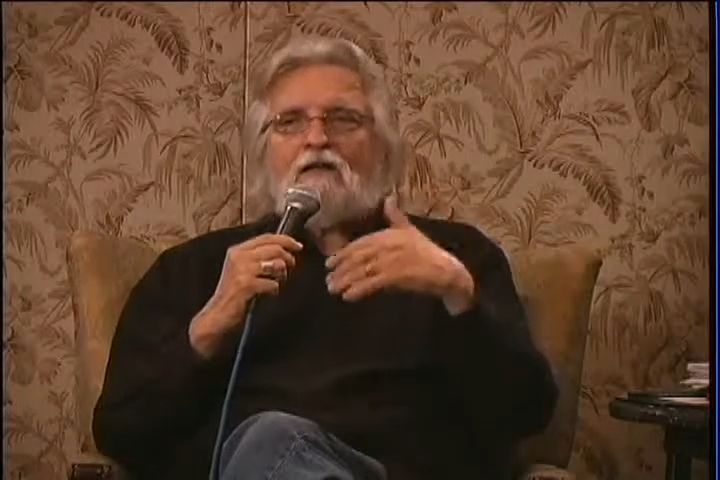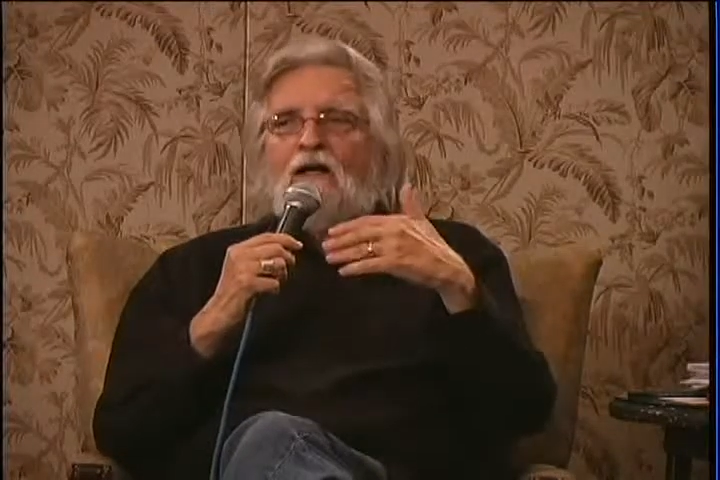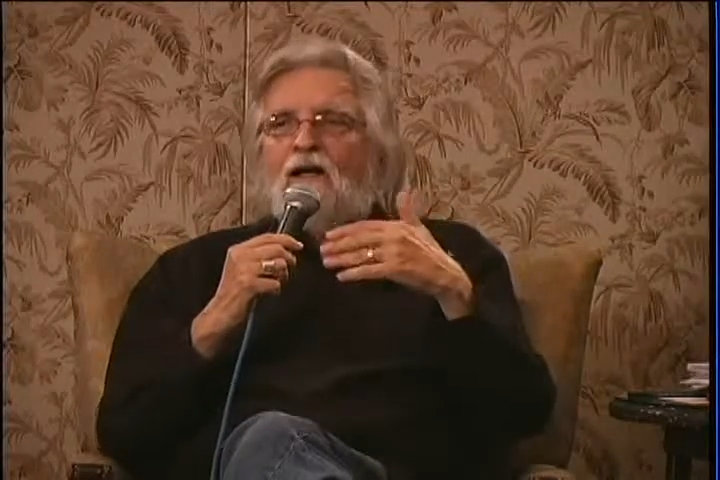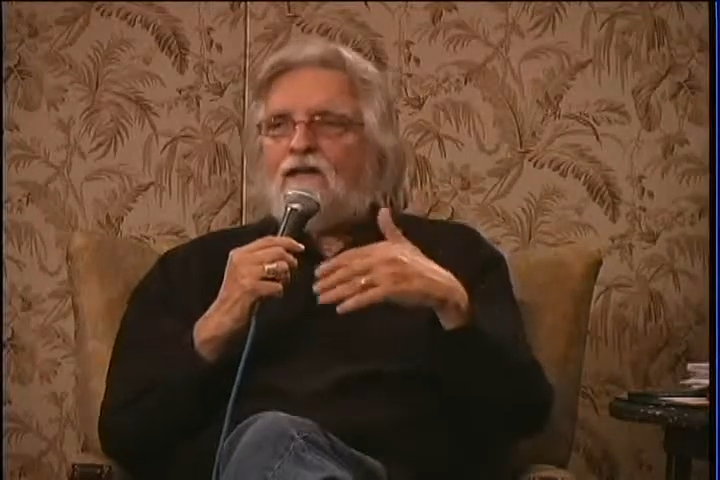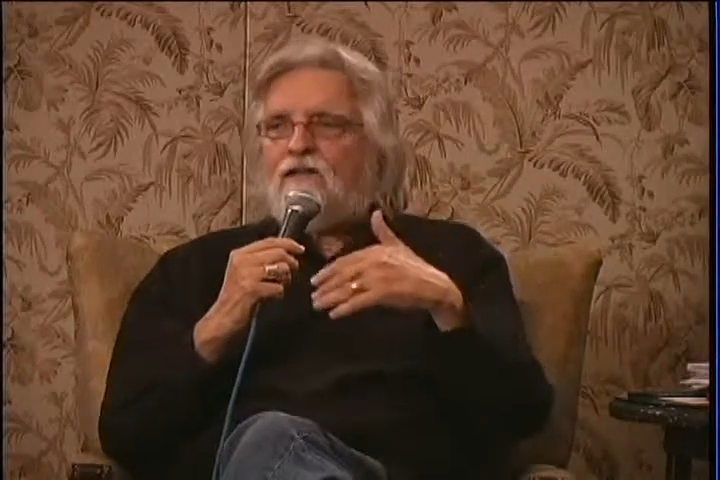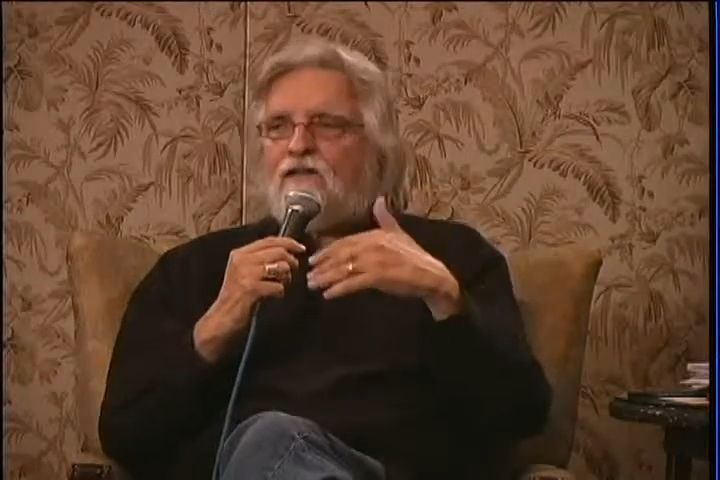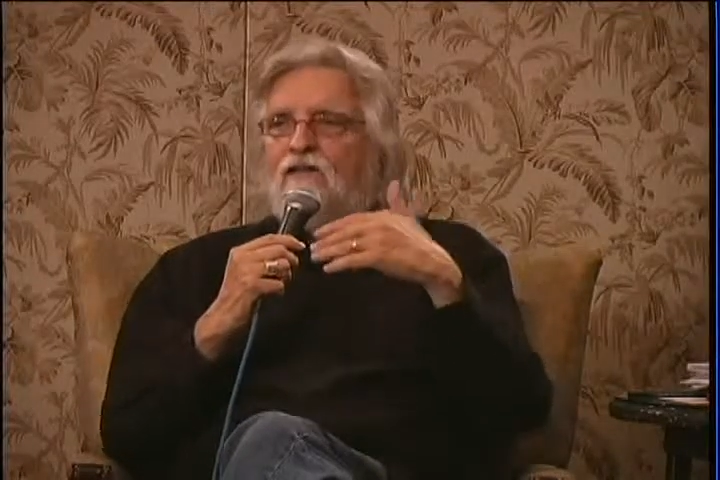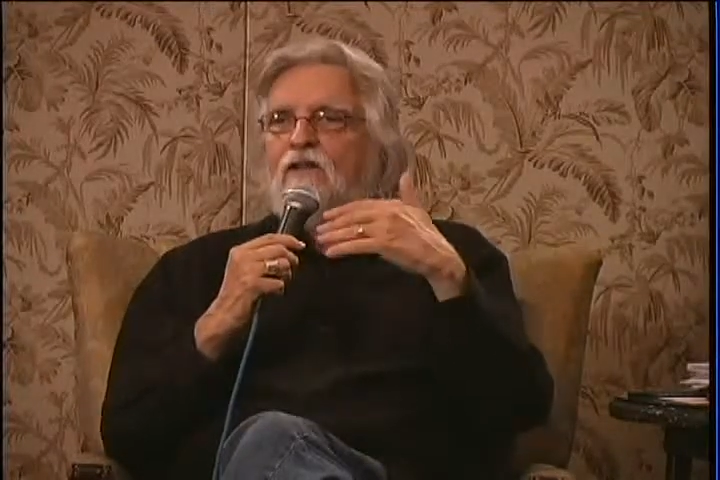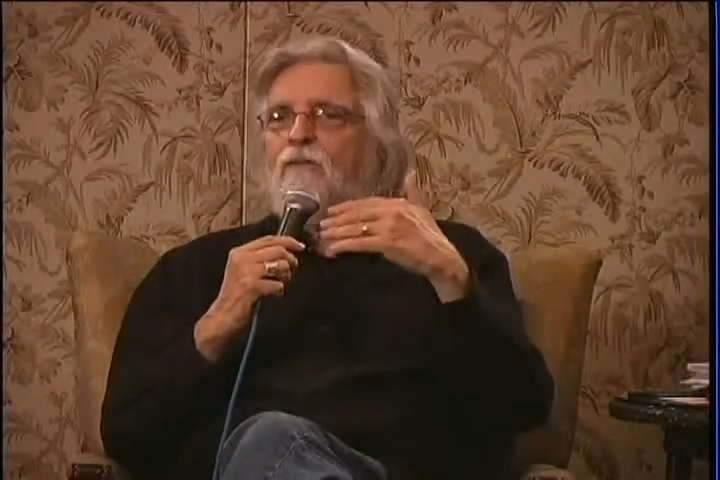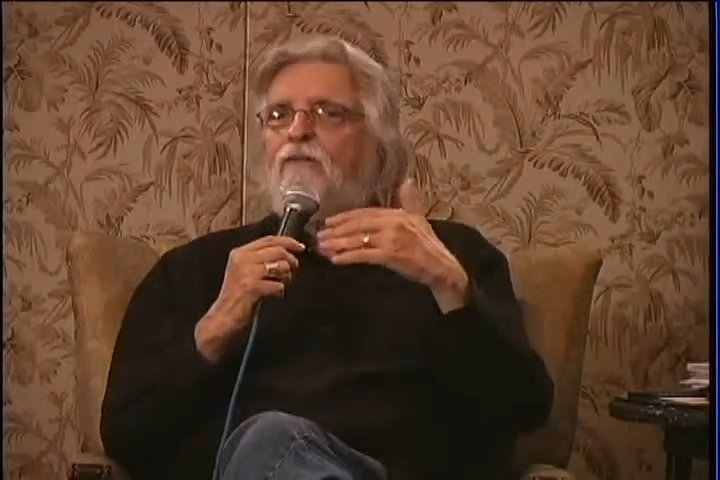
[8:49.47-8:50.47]
God is in
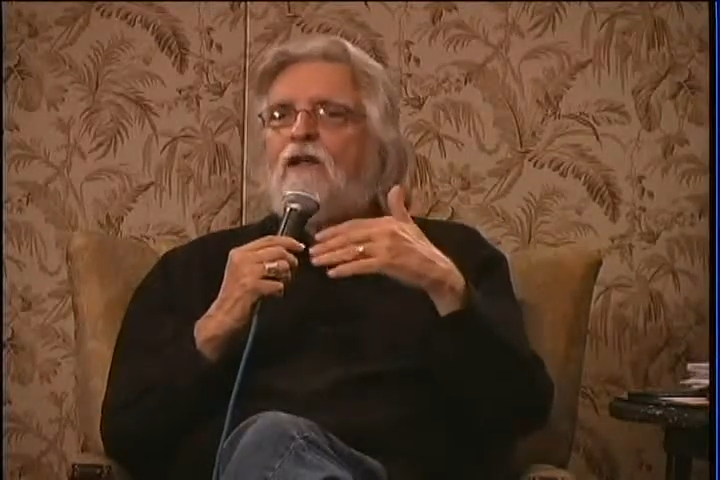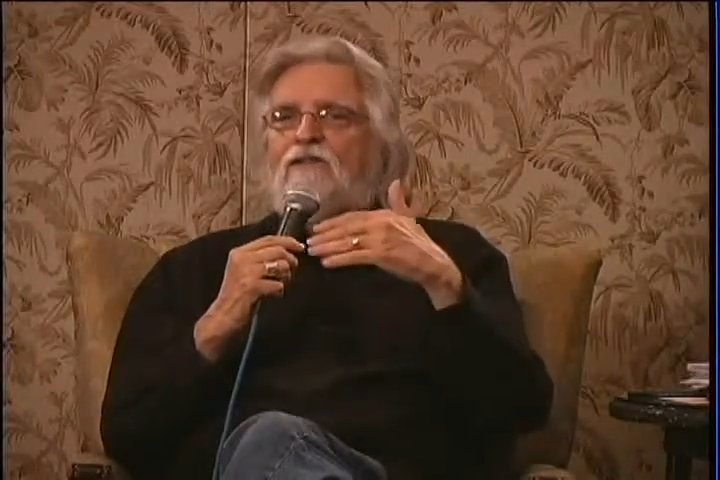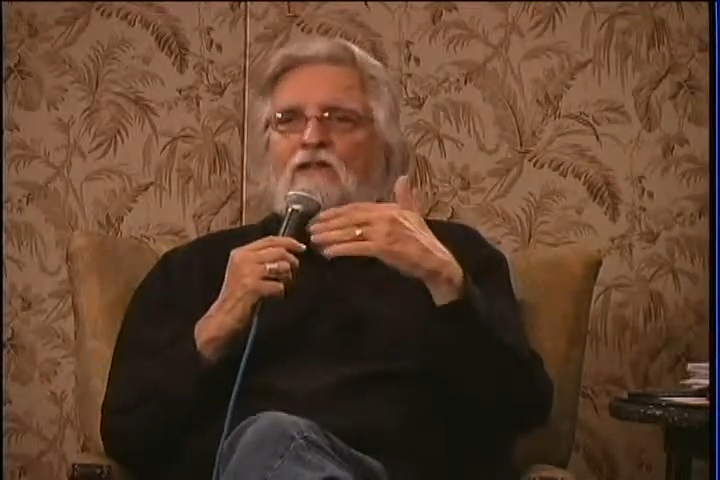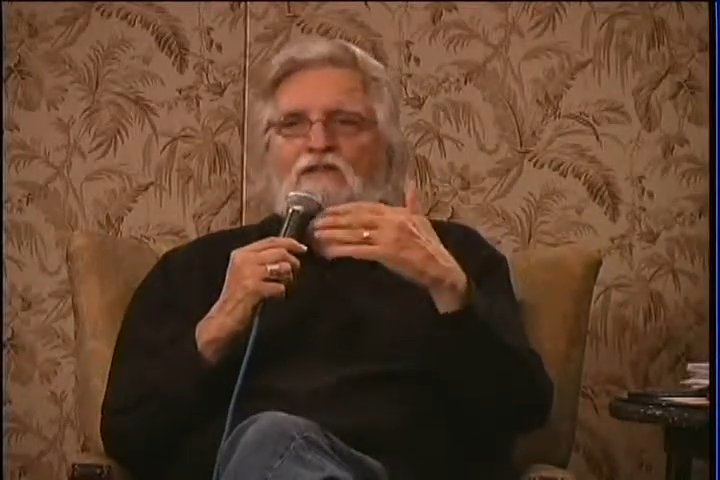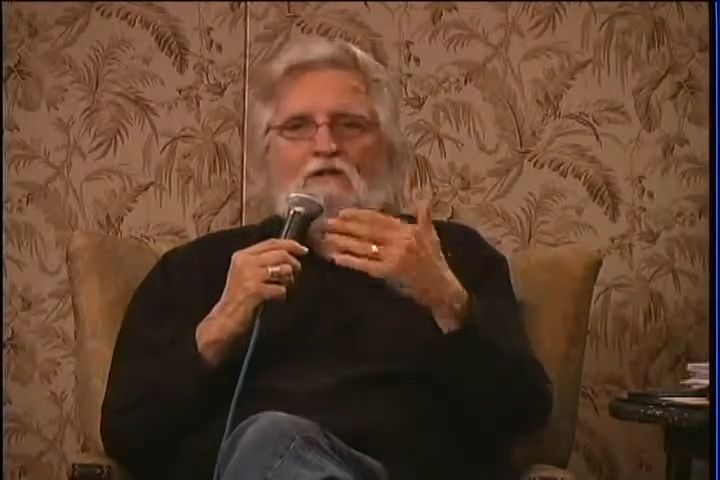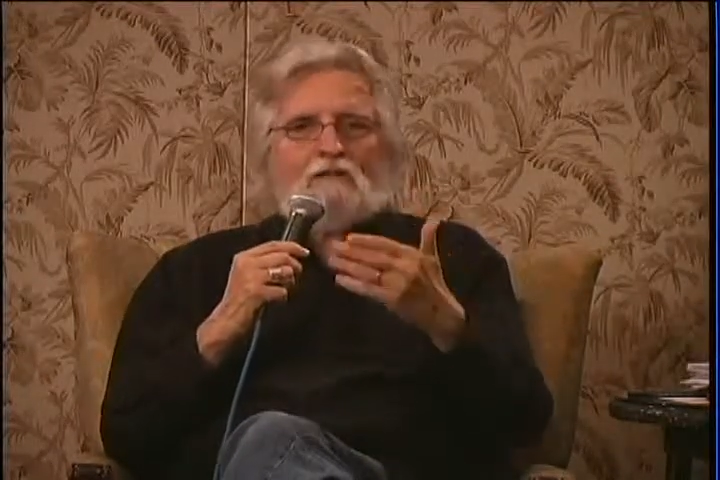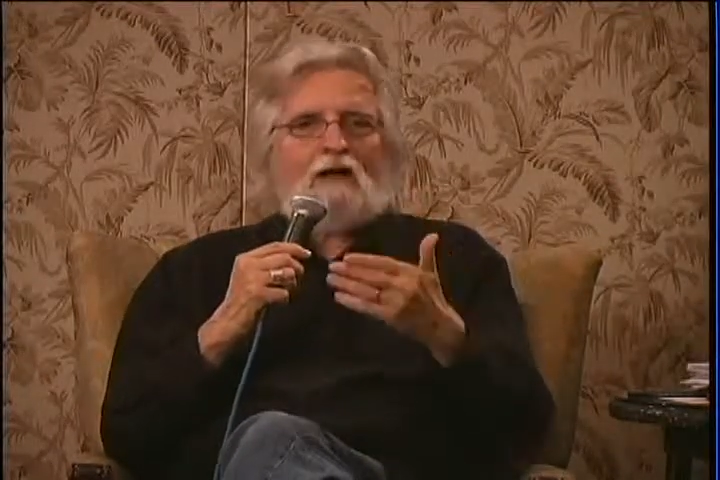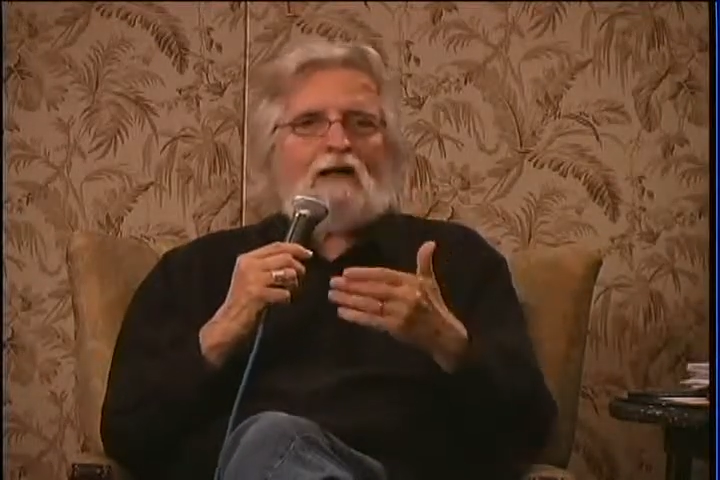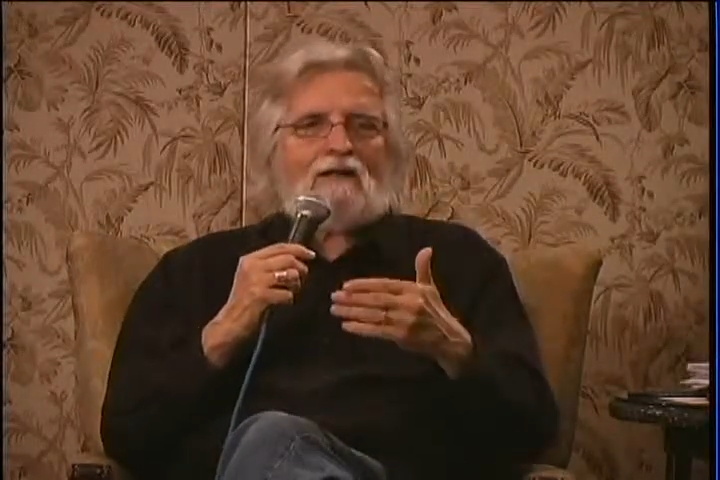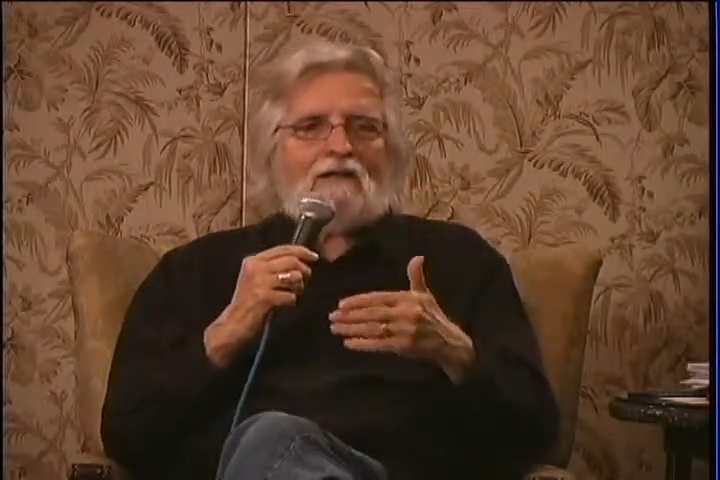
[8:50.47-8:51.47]
the process of
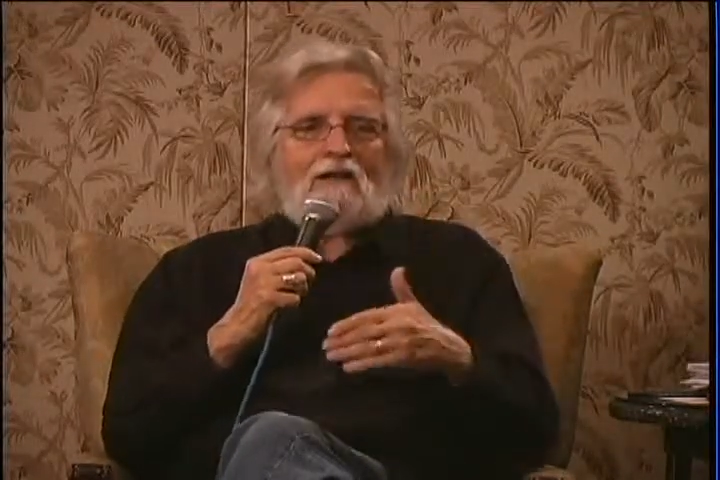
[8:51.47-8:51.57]
godding.